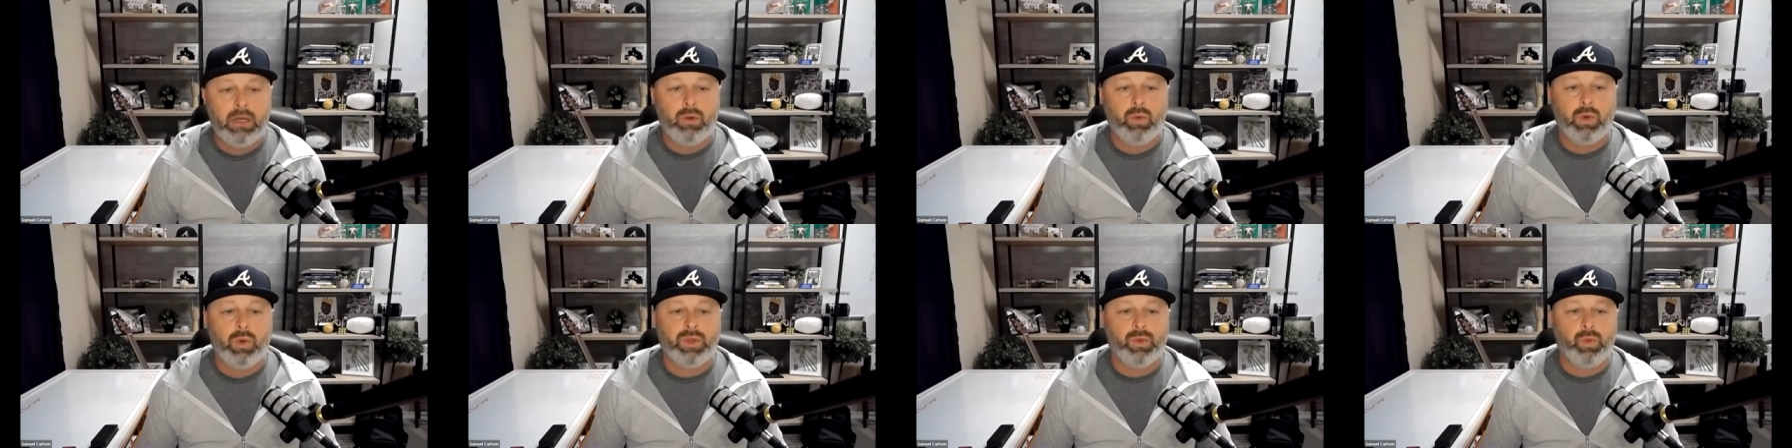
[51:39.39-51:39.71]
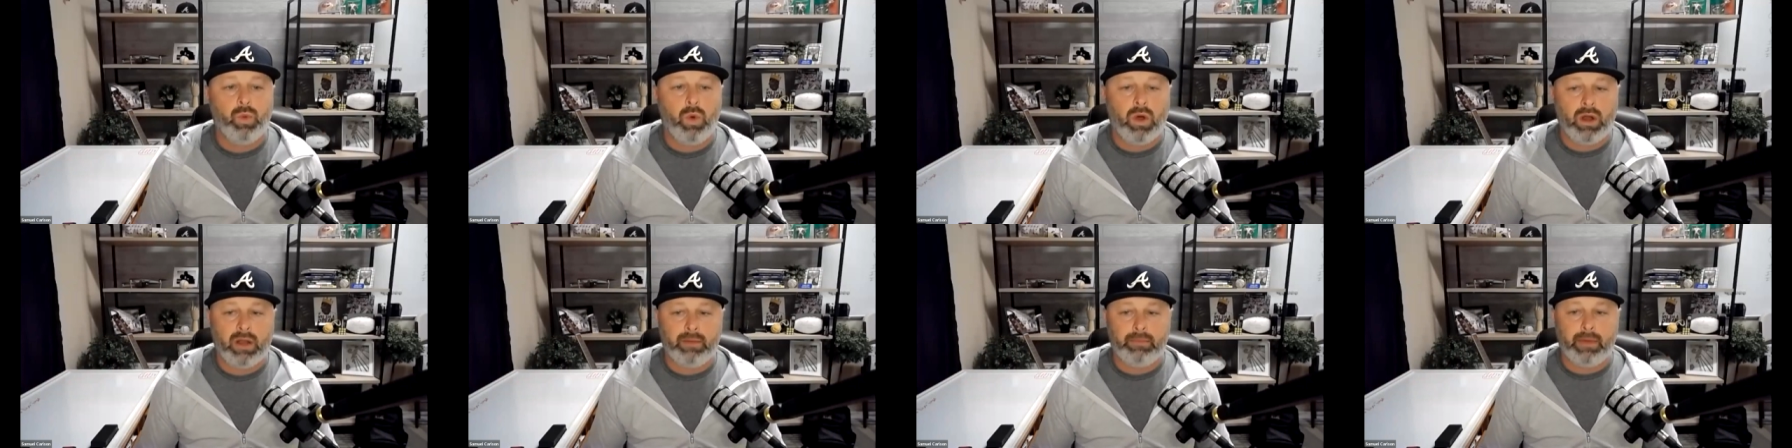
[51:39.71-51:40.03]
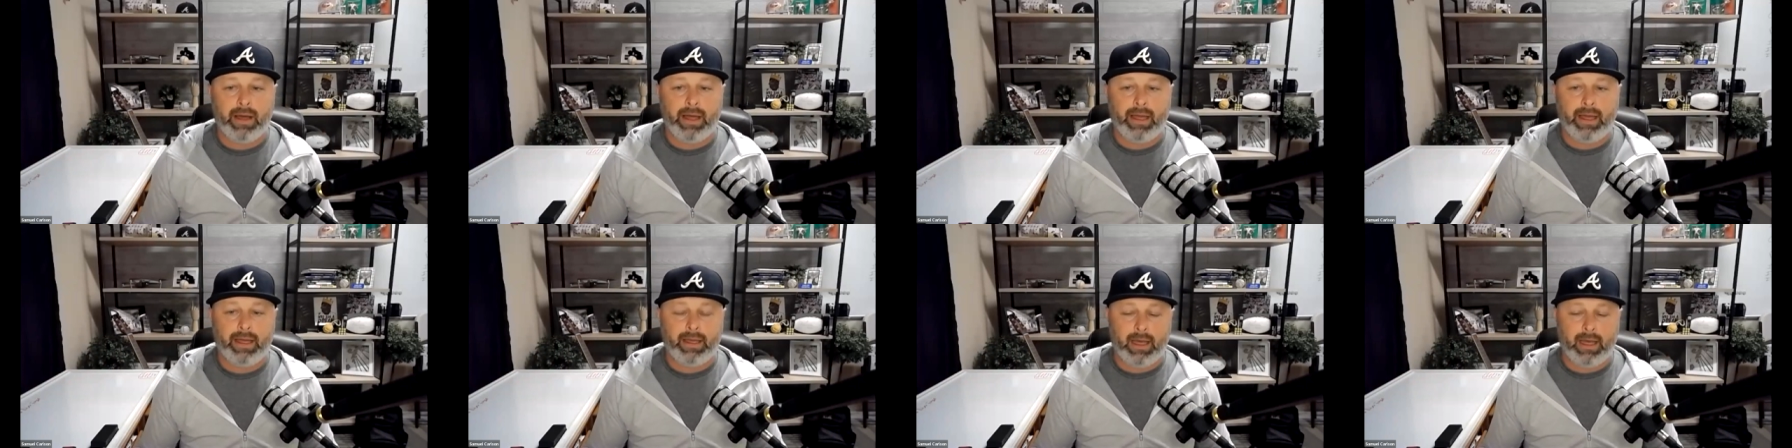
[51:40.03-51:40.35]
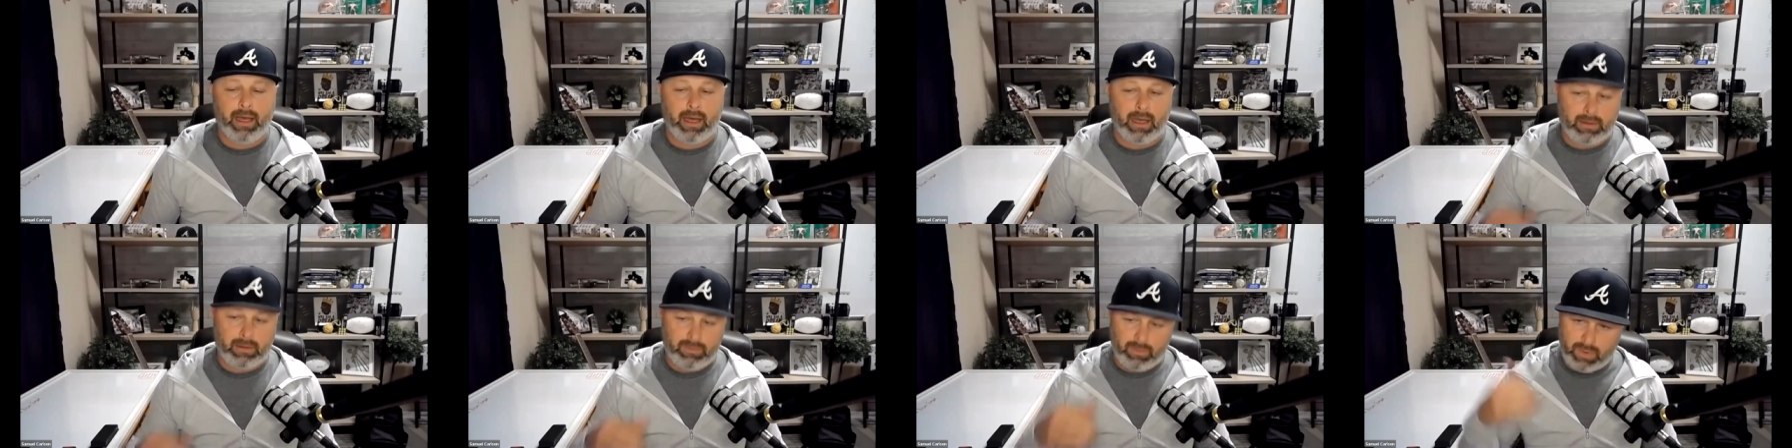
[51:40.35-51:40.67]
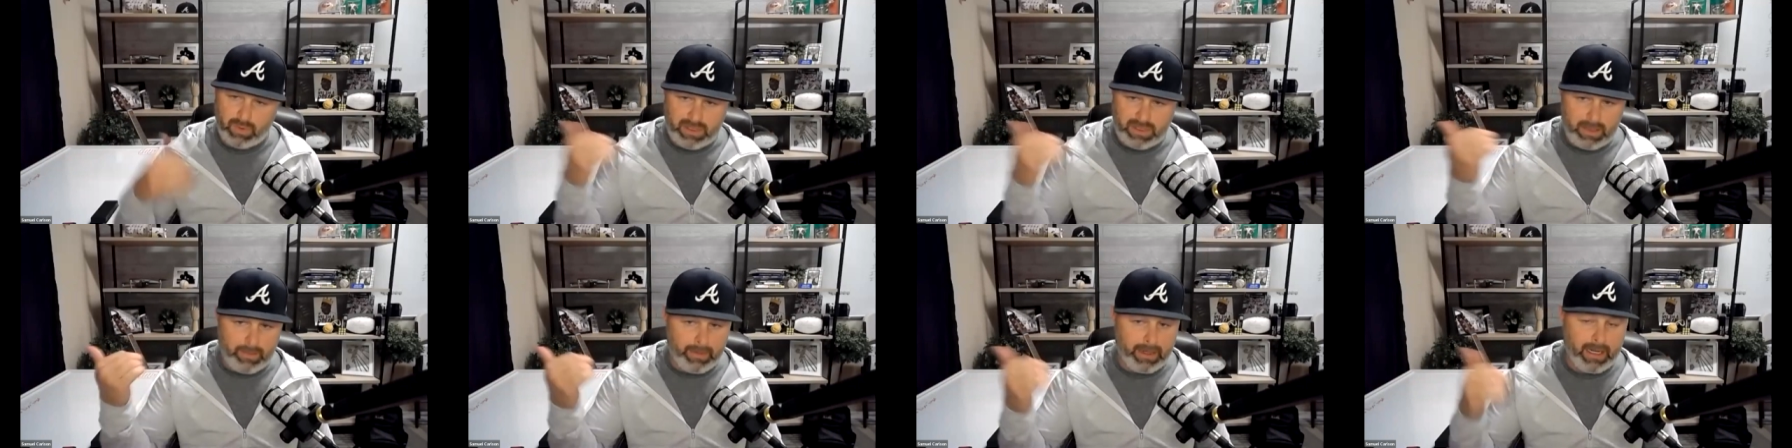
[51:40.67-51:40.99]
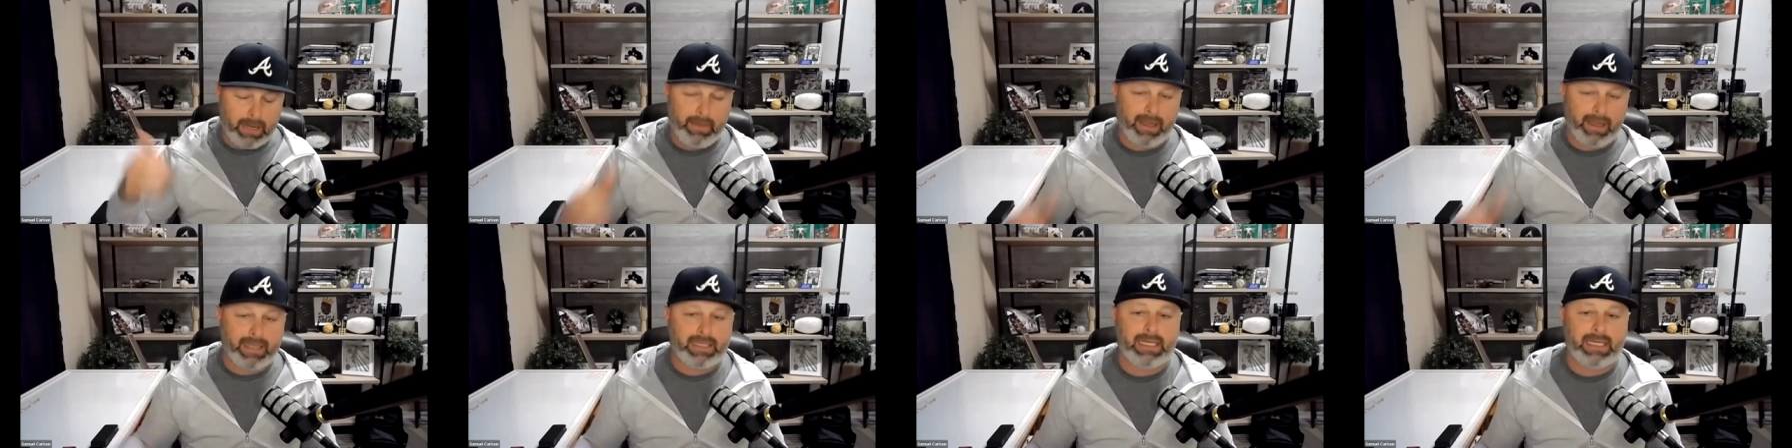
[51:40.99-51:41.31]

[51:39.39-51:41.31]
with one of my uh, with somebody on my